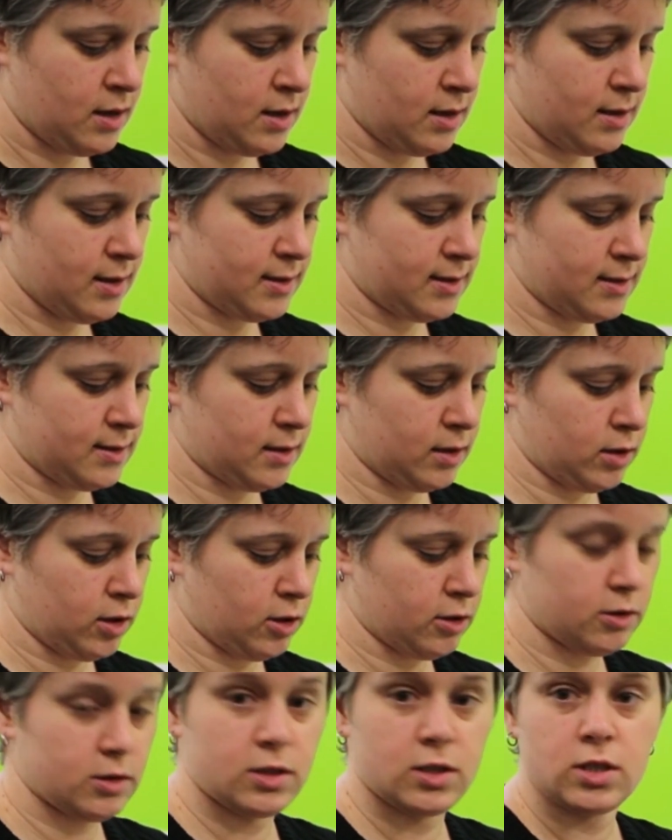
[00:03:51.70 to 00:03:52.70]
This is a
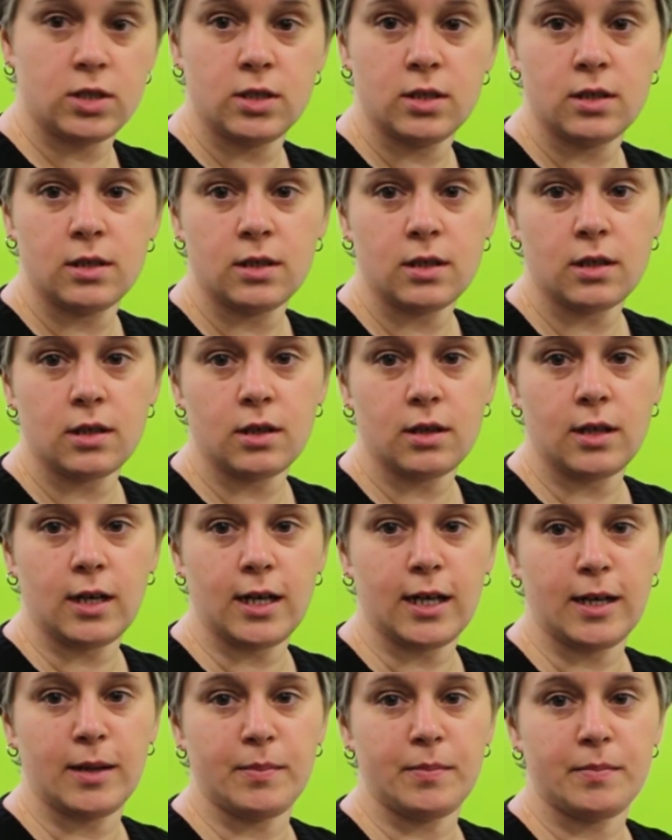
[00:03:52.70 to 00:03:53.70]
large
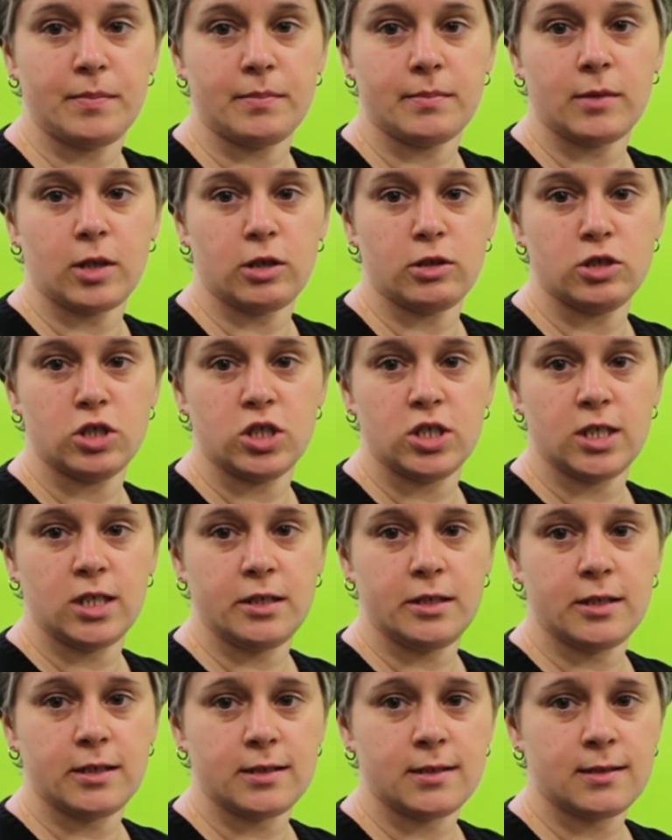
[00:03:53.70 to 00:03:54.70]

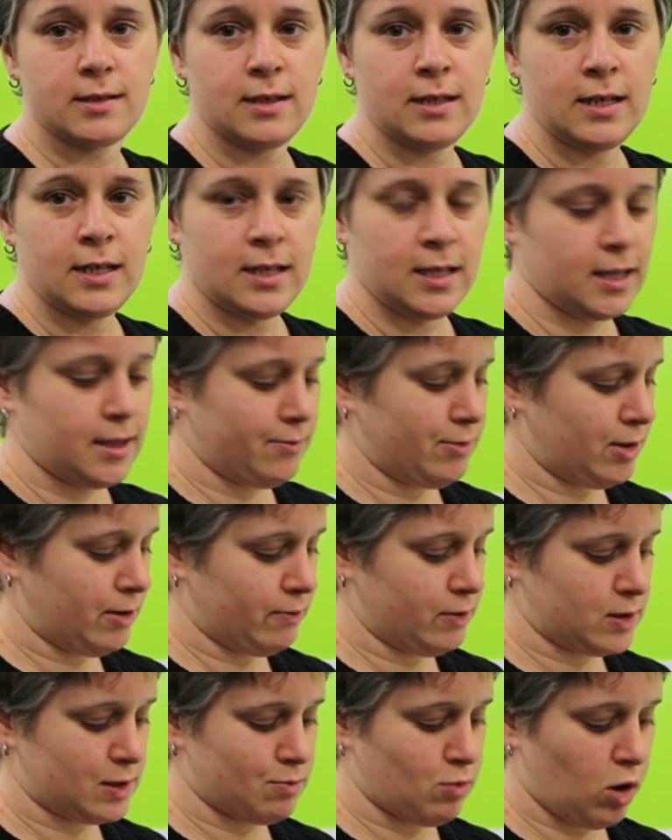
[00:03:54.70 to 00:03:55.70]
Genius. If you
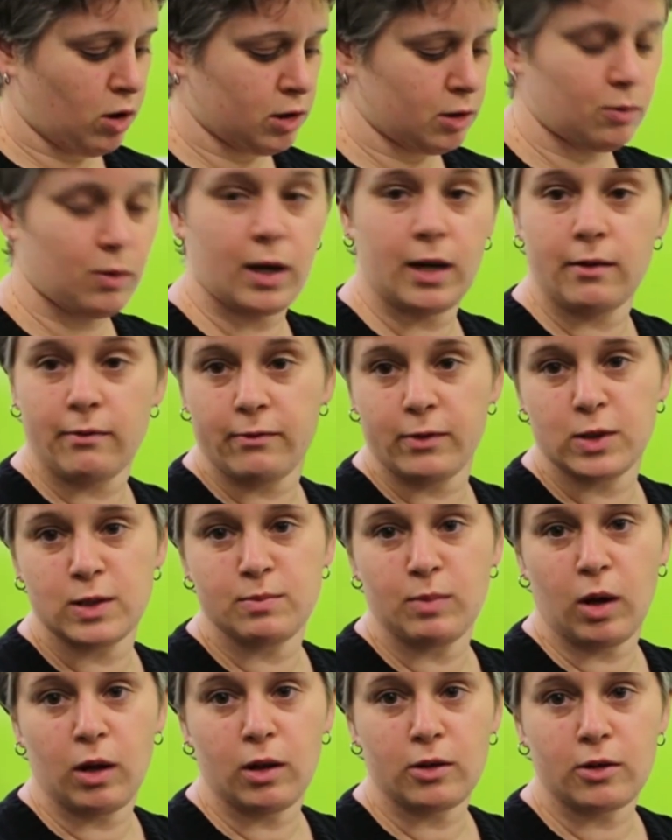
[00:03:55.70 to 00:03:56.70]
have the smaller one for
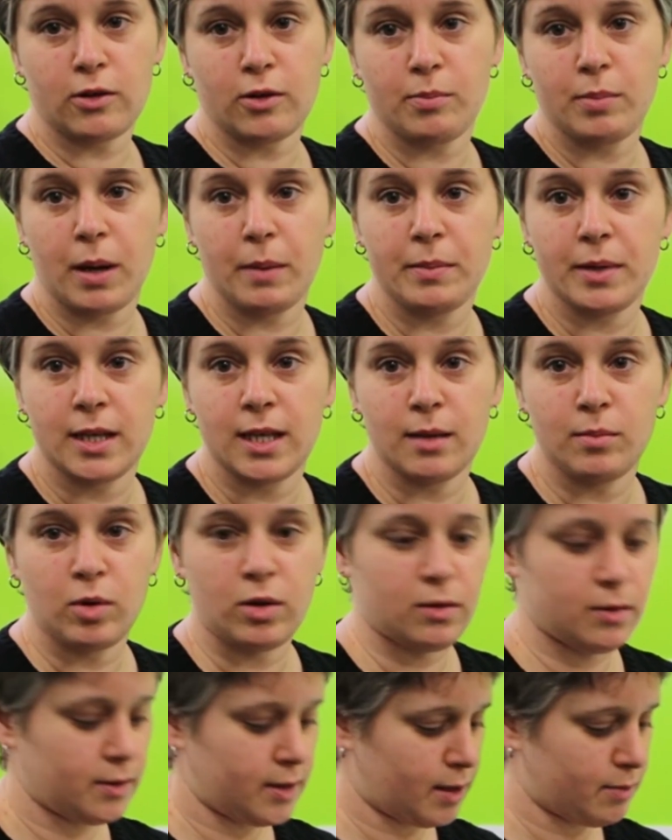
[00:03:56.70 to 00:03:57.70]
smaller puppy kibble,
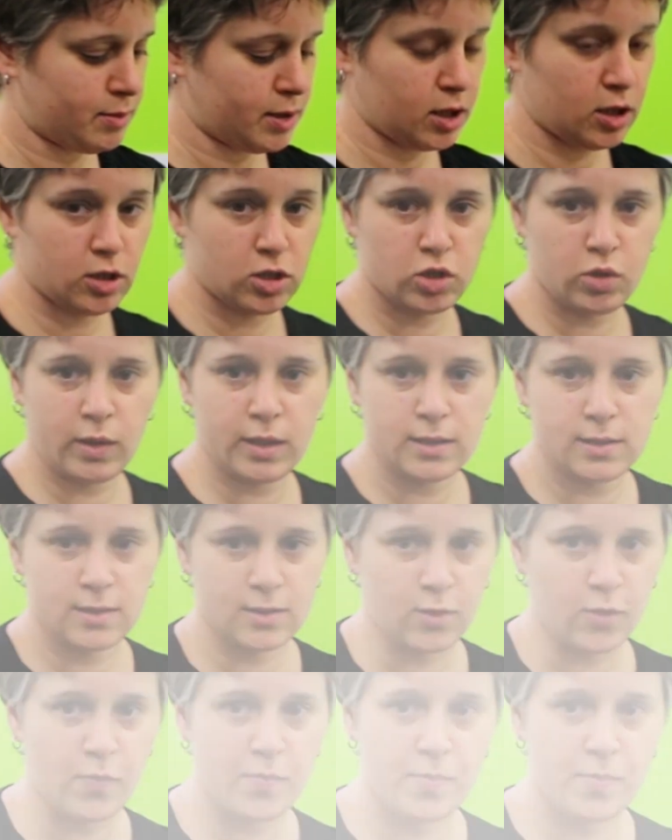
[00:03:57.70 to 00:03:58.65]
that'd be a good choice. So